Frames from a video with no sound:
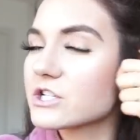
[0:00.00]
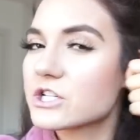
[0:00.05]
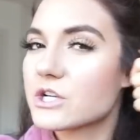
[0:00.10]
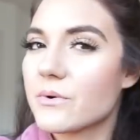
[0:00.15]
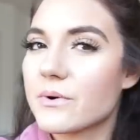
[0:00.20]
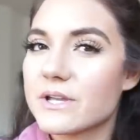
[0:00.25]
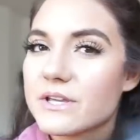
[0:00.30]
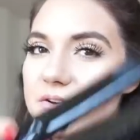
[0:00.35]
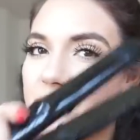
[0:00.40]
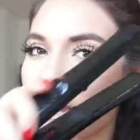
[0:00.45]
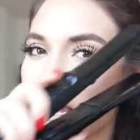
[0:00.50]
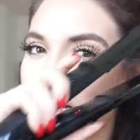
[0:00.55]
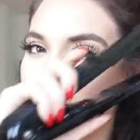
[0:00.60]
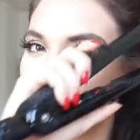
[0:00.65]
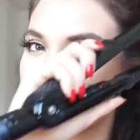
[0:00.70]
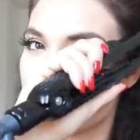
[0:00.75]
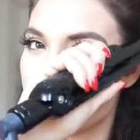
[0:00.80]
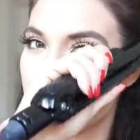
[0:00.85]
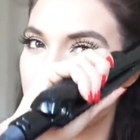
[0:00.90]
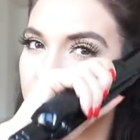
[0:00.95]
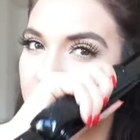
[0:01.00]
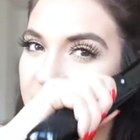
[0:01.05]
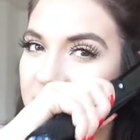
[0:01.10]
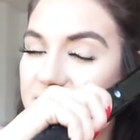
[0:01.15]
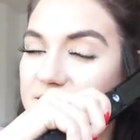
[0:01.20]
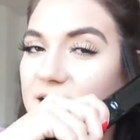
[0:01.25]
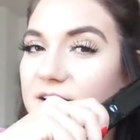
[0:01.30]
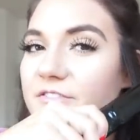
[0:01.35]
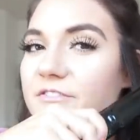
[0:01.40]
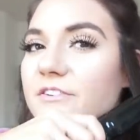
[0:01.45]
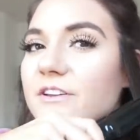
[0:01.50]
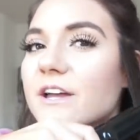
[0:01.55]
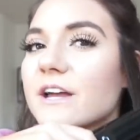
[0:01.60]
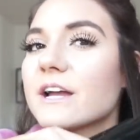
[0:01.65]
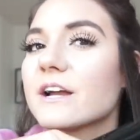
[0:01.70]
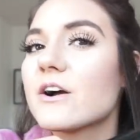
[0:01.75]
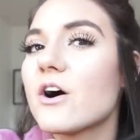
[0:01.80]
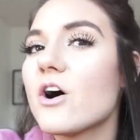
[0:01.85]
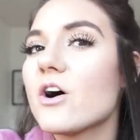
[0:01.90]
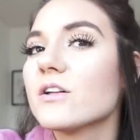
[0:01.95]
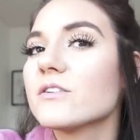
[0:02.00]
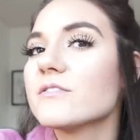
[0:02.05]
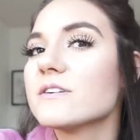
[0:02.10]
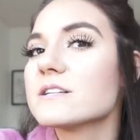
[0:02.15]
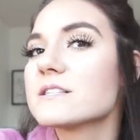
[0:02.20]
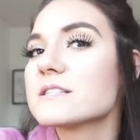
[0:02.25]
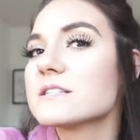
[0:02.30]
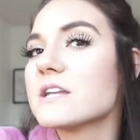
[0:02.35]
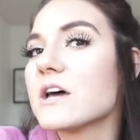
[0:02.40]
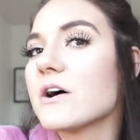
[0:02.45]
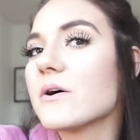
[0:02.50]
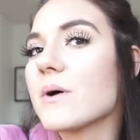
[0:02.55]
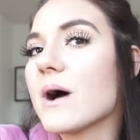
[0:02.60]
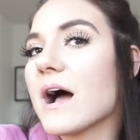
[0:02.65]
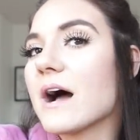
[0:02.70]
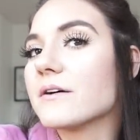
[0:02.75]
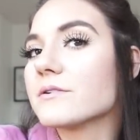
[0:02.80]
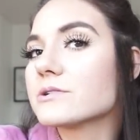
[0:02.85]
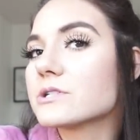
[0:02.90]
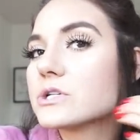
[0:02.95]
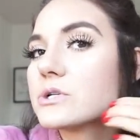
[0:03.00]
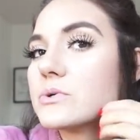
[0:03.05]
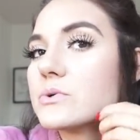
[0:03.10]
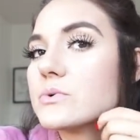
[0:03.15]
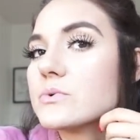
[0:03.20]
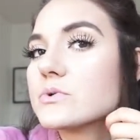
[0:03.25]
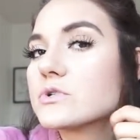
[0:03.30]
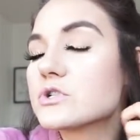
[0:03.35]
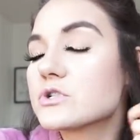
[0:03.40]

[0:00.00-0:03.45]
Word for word: showing you guys at all because I feel like all of us know how to